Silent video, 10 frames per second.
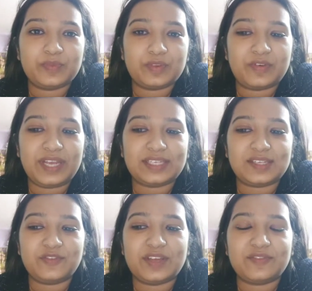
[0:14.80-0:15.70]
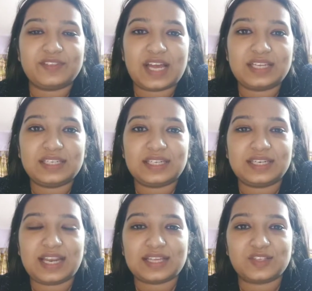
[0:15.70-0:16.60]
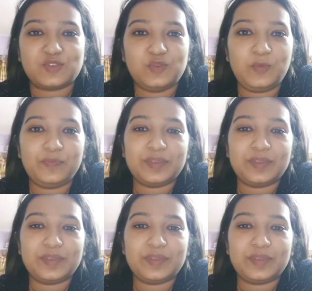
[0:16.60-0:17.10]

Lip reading: right? We have done it in class 2.